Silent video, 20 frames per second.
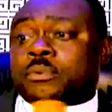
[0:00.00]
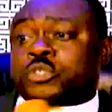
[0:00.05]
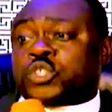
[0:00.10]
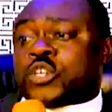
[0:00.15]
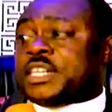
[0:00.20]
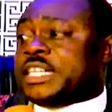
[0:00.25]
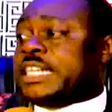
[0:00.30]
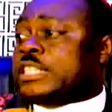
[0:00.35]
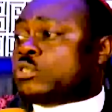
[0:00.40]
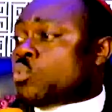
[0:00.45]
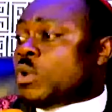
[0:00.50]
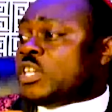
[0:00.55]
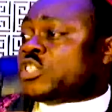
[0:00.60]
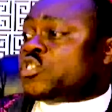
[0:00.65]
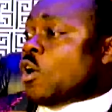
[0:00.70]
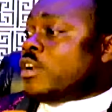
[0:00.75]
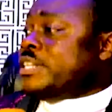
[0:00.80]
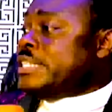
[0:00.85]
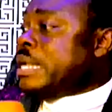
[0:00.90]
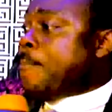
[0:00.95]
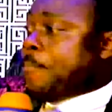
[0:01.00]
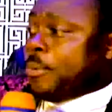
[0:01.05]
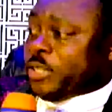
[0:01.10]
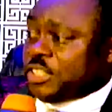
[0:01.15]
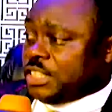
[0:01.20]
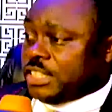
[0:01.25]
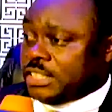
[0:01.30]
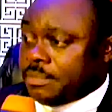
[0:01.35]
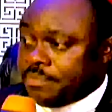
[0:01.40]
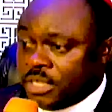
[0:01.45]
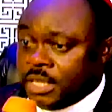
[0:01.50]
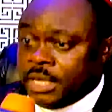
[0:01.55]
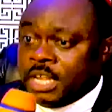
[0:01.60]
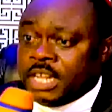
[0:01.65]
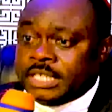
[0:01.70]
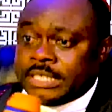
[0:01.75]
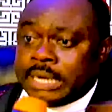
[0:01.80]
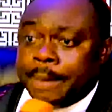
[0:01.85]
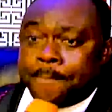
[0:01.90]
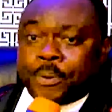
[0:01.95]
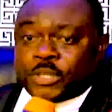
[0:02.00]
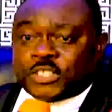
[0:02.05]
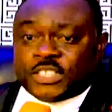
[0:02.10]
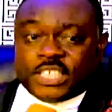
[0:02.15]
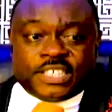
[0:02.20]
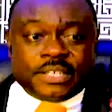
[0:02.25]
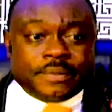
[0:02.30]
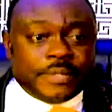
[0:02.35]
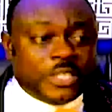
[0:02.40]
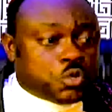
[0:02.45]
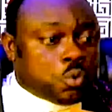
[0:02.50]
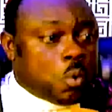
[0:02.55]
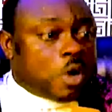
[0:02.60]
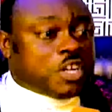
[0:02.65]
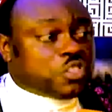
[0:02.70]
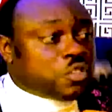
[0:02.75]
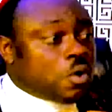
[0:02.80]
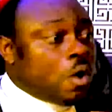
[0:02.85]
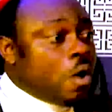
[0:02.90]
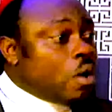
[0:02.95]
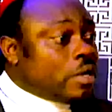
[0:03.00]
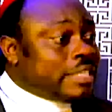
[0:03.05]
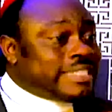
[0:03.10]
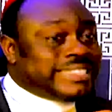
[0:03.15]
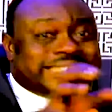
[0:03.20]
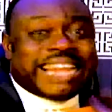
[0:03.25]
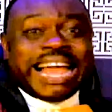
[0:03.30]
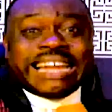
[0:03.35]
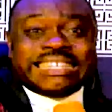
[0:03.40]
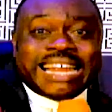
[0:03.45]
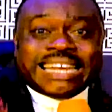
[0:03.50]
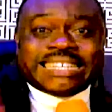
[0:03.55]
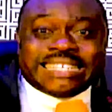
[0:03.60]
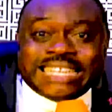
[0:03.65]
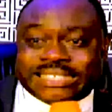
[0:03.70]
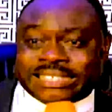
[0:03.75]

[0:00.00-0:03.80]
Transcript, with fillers: is what is called nepotism. Nepotism is what is called sightedness.